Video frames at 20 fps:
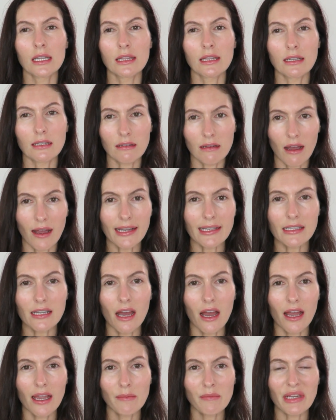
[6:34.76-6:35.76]
the
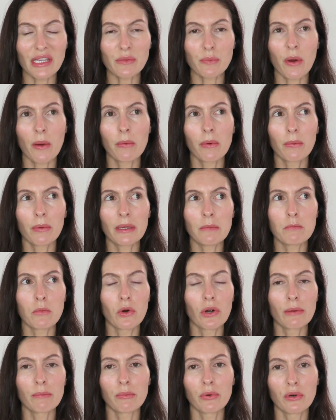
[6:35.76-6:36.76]
nighttime is probably
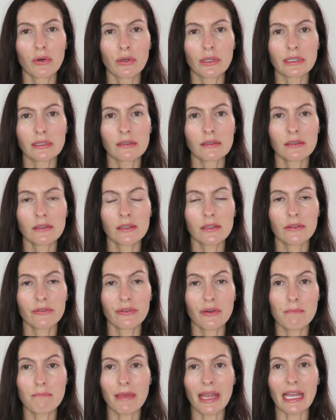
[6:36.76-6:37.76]
more important
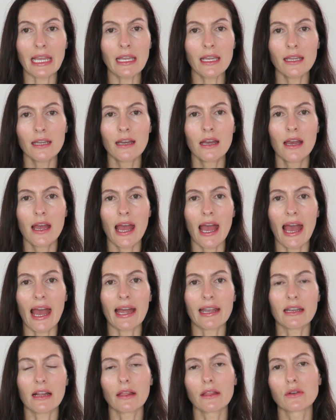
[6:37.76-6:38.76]
for me
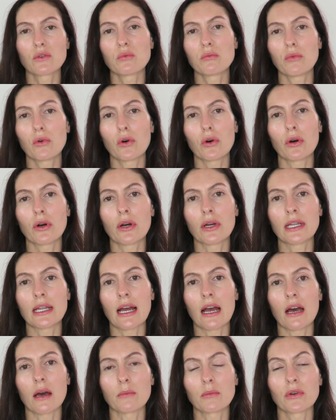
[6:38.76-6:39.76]
and a little more
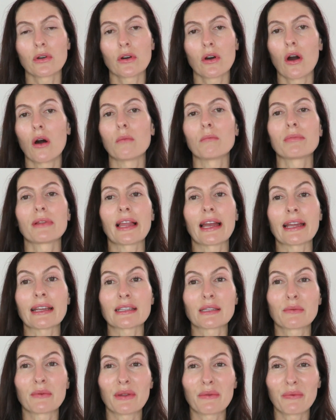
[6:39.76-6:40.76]

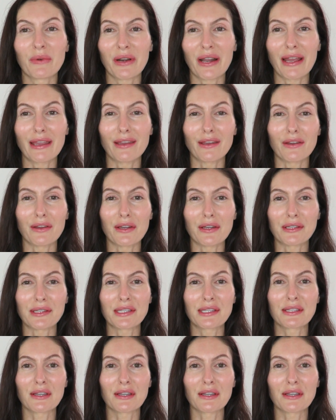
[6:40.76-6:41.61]
complex with what I use.